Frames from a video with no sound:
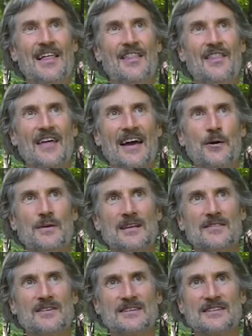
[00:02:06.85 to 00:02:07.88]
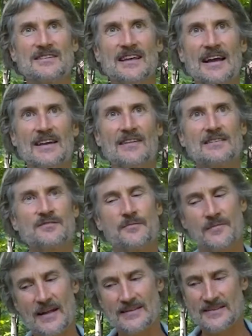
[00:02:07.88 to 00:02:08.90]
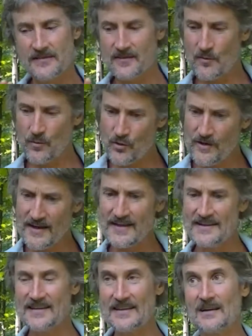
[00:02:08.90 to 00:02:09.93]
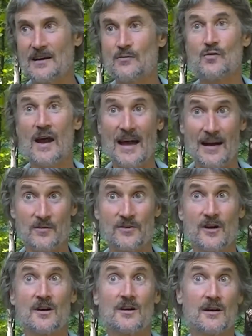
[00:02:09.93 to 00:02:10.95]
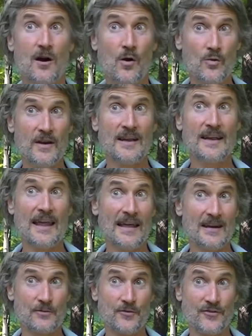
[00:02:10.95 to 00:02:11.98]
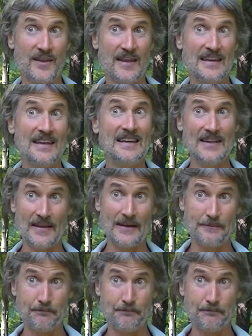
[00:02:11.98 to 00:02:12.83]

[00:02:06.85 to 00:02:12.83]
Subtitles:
that we live in a society that's oriented around owning animals and eating them.